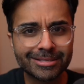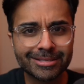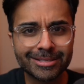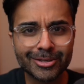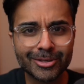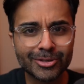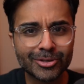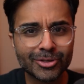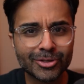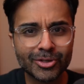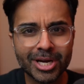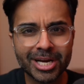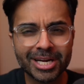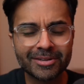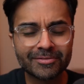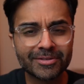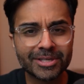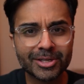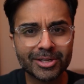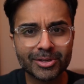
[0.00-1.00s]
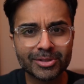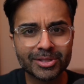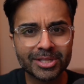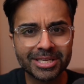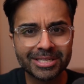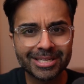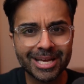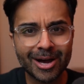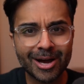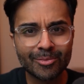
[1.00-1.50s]
they're just trying to figure
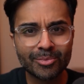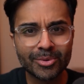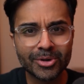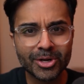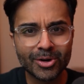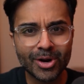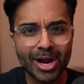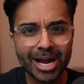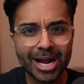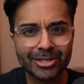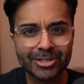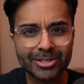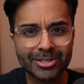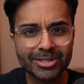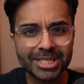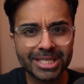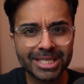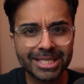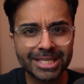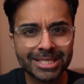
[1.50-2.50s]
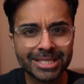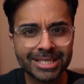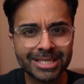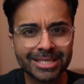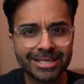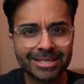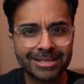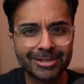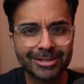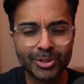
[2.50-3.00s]
things out. But you're actually
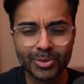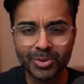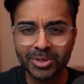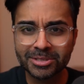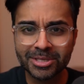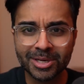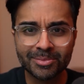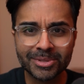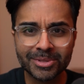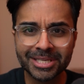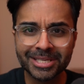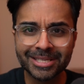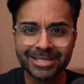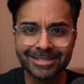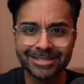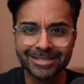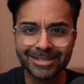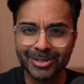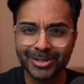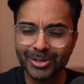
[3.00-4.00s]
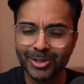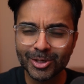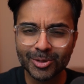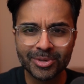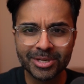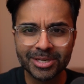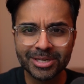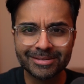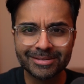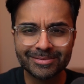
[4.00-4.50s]
doing something a little
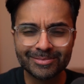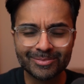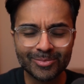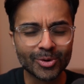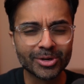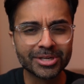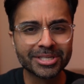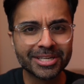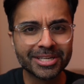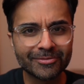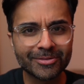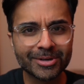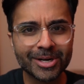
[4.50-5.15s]
bit more different,